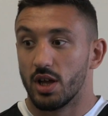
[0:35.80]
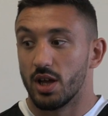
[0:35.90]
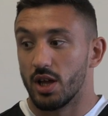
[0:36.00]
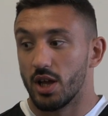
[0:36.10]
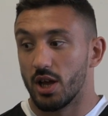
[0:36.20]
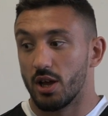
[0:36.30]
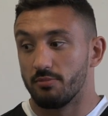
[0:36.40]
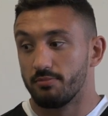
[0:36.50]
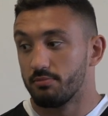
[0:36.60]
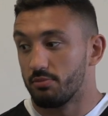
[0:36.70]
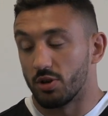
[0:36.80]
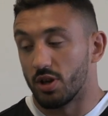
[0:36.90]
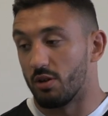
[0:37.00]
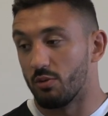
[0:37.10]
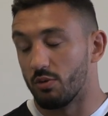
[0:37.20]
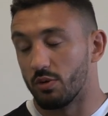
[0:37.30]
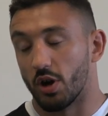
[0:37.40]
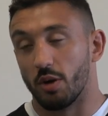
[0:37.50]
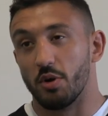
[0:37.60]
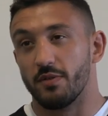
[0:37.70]
but yeah, we've
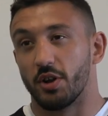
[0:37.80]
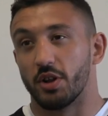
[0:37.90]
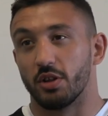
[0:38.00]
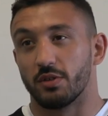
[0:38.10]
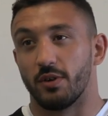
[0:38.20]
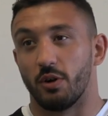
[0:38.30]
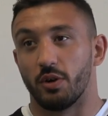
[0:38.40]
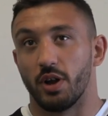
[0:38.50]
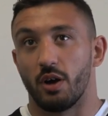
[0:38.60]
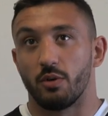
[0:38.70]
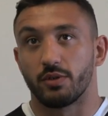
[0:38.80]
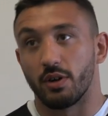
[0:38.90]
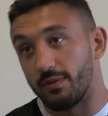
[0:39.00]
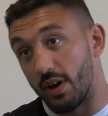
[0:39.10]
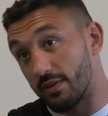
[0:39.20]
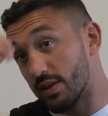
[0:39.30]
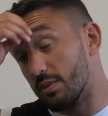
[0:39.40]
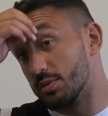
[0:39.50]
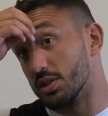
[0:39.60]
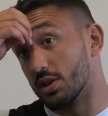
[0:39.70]
got to move on and look forward now. We've got five
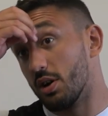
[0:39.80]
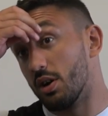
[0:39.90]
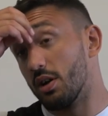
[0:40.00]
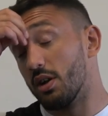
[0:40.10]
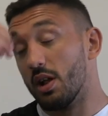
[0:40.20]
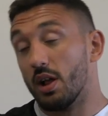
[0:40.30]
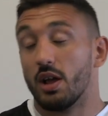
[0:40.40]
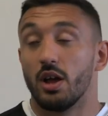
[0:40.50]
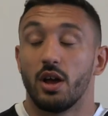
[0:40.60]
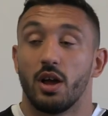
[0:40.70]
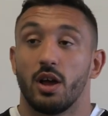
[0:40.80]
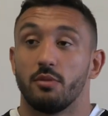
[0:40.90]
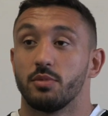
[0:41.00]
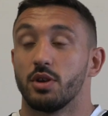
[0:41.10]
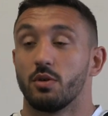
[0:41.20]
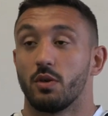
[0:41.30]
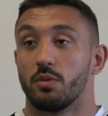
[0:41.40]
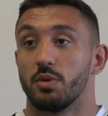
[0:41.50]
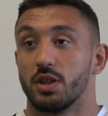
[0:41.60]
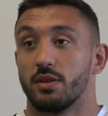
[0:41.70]
games to go, and you know, we want
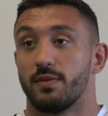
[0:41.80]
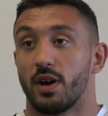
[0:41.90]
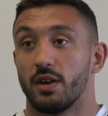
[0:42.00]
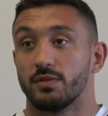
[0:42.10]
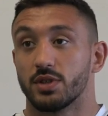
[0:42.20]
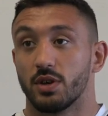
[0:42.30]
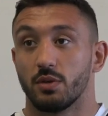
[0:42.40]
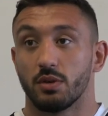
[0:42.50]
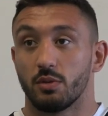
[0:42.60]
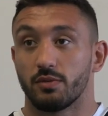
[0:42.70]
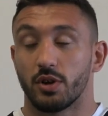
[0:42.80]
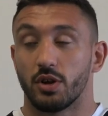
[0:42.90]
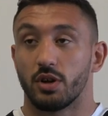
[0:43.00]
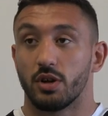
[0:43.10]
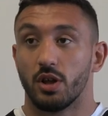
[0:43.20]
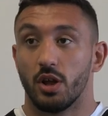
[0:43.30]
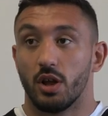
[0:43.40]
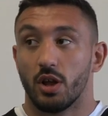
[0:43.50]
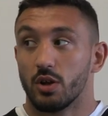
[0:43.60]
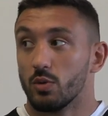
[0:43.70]
to be in the five. So we've got
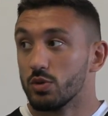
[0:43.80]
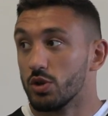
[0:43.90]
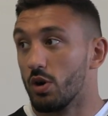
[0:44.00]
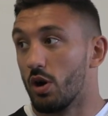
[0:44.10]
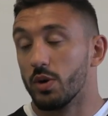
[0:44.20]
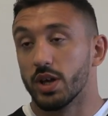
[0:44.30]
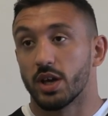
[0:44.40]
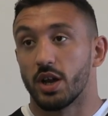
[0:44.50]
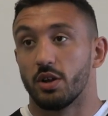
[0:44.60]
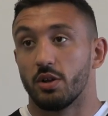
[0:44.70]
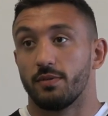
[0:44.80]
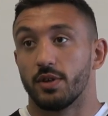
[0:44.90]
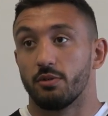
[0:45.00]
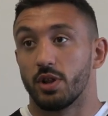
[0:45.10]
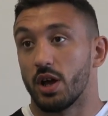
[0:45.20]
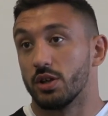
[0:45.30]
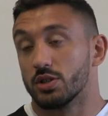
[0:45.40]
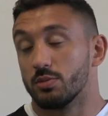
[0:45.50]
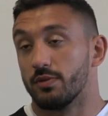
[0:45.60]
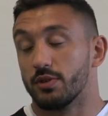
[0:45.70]
to do all we can and hopefully rely on
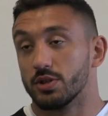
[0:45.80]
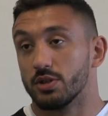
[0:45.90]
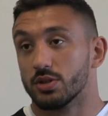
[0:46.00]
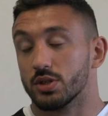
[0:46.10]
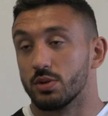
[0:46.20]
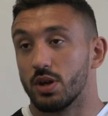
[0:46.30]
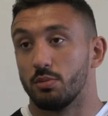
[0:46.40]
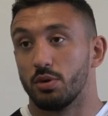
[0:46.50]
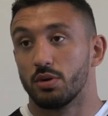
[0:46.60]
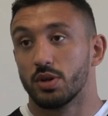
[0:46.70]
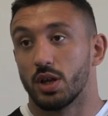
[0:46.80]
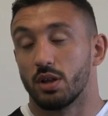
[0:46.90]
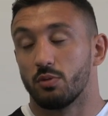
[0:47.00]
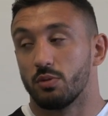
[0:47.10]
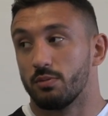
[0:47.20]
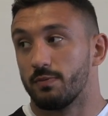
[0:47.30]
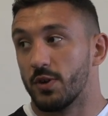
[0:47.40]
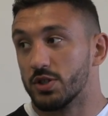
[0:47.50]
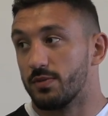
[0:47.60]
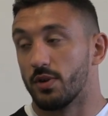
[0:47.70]
some other results as well. But yeah, look,
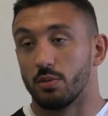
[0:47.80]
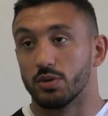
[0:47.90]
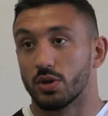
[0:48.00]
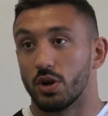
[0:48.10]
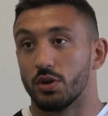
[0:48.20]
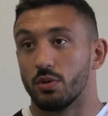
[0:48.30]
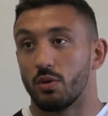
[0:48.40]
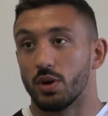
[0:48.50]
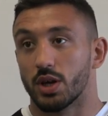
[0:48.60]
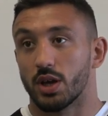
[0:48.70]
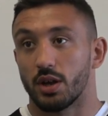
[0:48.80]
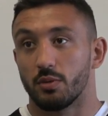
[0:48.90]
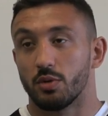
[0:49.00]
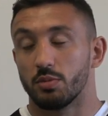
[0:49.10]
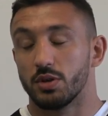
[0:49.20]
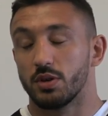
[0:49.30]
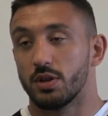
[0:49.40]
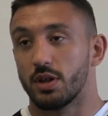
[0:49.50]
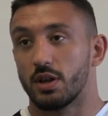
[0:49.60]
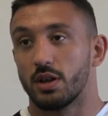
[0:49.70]
first and foremost, we've got to do what we can, and we'll be
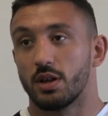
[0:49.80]
doing that.